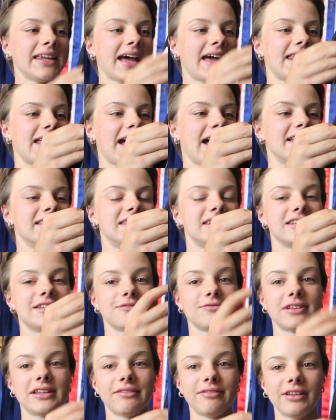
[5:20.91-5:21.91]
and it has this
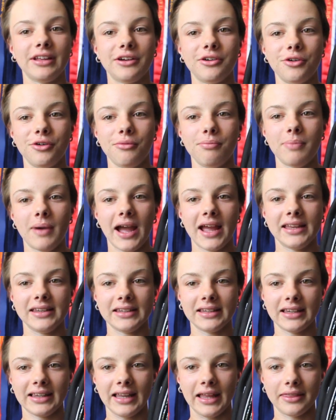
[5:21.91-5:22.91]
really, really cool
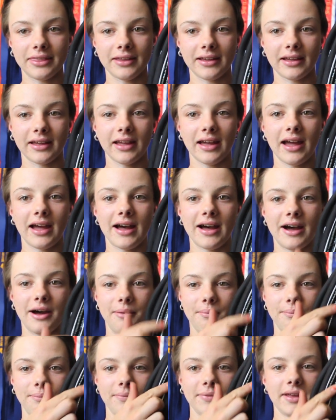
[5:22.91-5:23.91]
patent leather
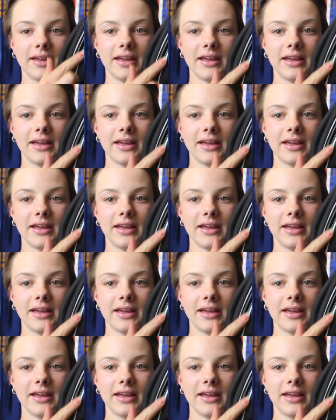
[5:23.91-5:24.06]
um,